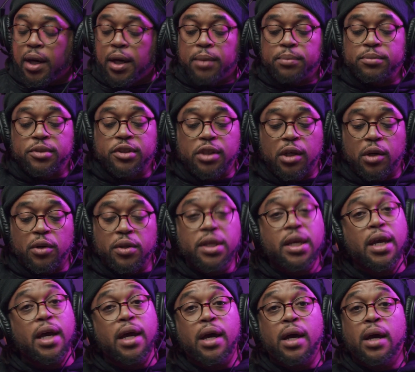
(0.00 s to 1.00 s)
So
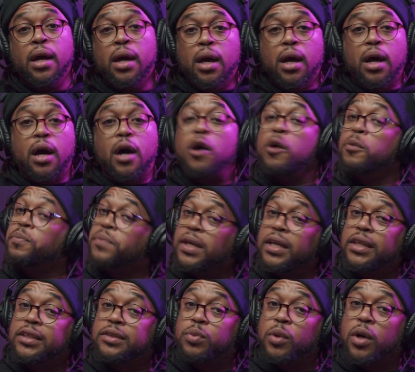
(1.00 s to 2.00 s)
yeah, hope
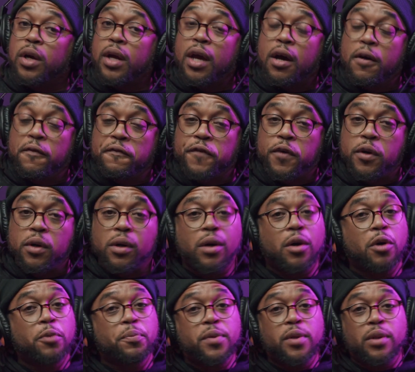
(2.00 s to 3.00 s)
these were helpful.
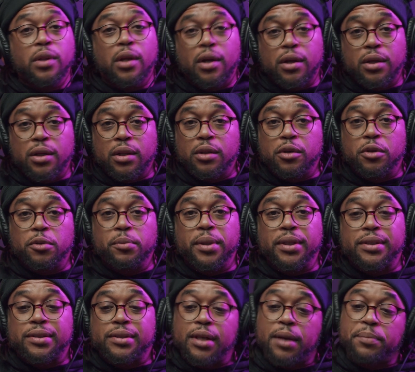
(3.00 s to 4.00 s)
Hope you learned a little bit
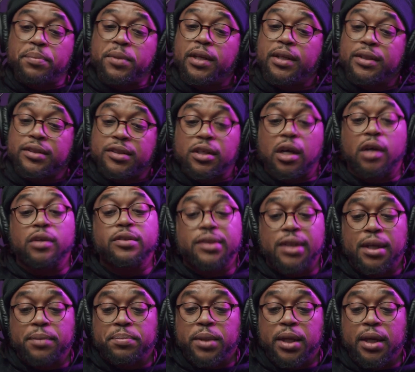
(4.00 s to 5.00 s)
something and saw
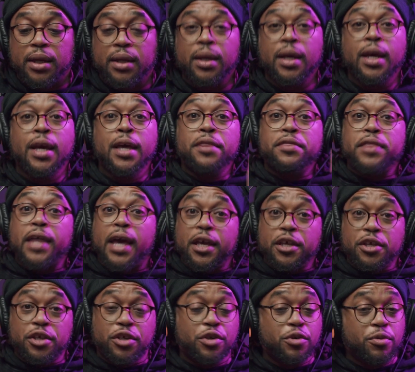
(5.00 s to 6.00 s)
something that
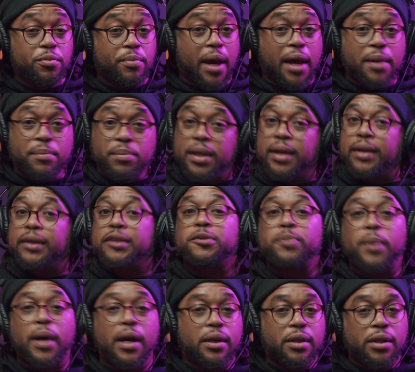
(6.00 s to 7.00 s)
you might be
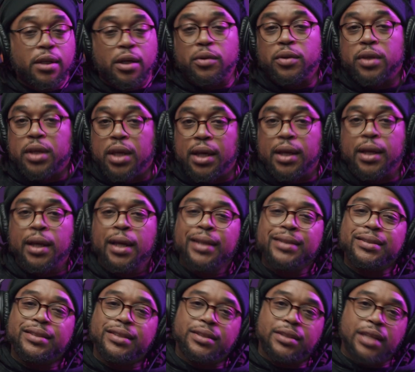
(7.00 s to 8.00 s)
inspired to go get
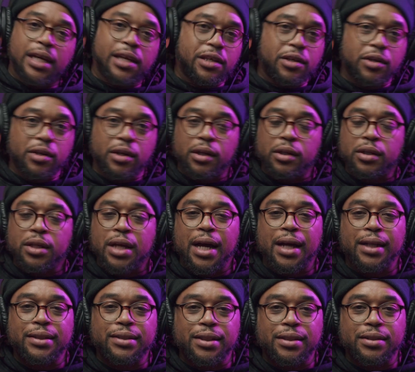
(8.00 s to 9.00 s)
to take your
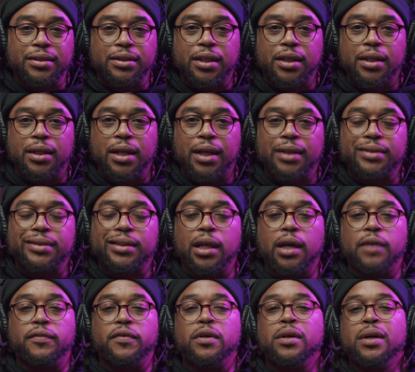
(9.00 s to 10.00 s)
content to the next
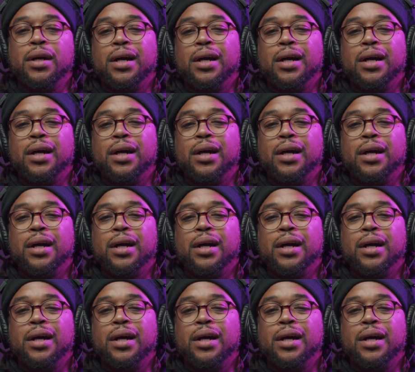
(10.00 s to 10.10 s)
level.